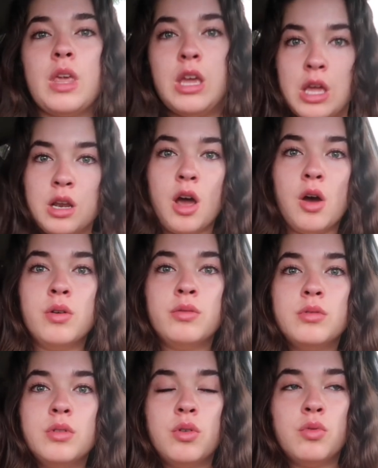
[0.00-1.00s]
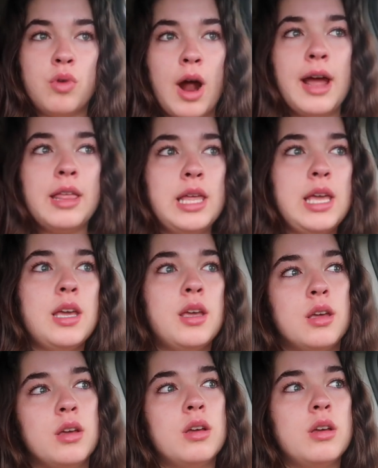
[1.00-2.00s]
you know,
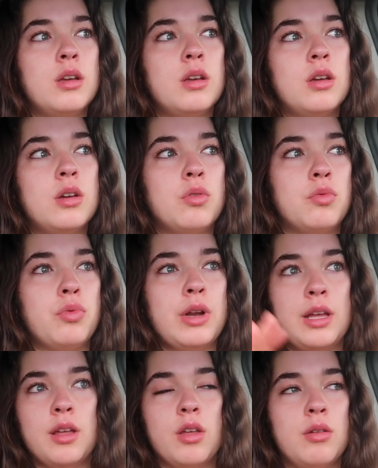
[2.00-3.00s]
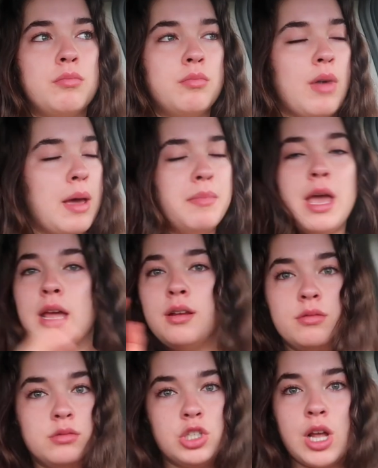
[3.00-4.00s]
Riley Rehl, my
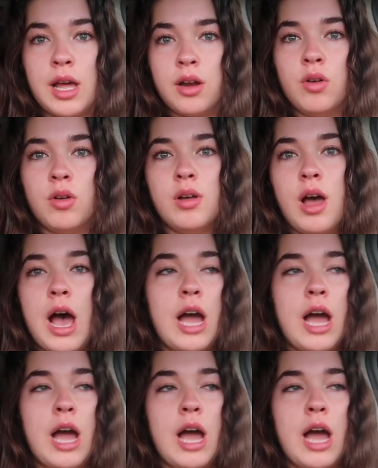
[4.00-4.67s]
main channel,